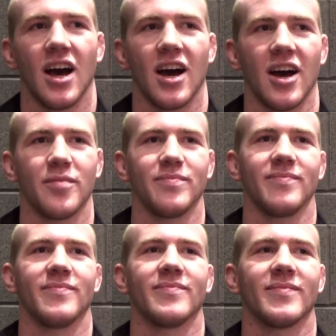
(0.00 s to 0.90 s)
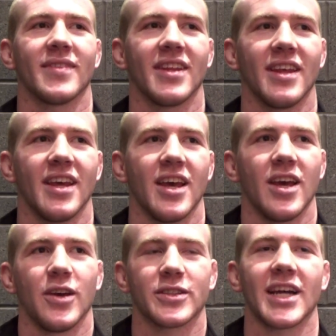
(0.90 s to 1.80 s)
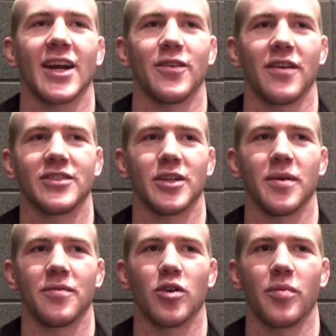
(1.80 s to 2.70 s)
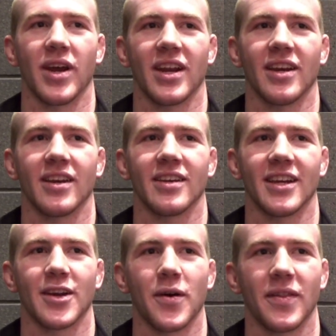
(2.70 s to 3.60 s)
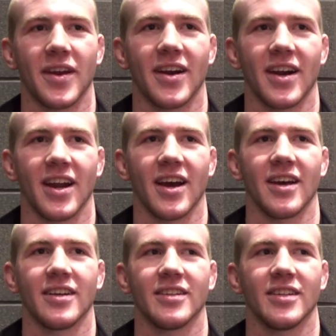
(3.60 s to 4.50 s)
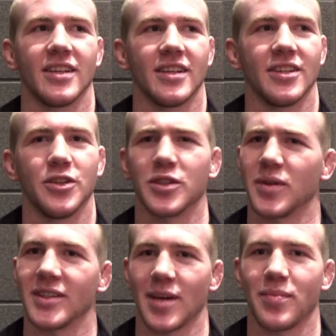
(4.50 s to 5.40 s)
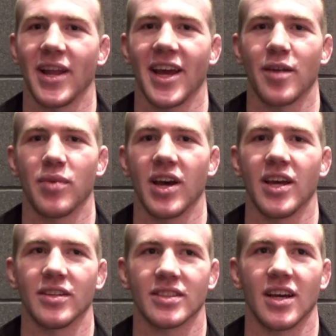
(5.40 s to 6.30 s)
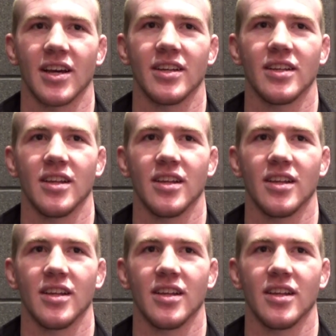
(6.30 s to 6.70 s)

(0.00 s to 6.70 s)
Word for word: Um, it was kind of a rough tournament for me. I didn't didn't go in there and uh, do as well as I planned, but it was, uh,